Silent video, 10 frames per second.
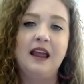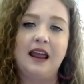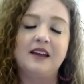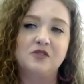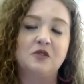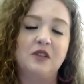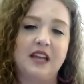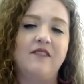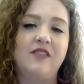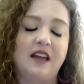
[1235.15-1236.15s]
and truly
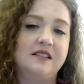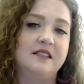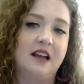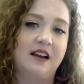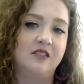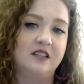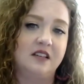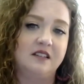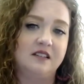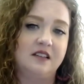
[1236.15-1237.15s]
have that desire
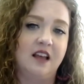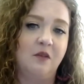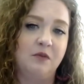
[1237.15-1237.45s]
to help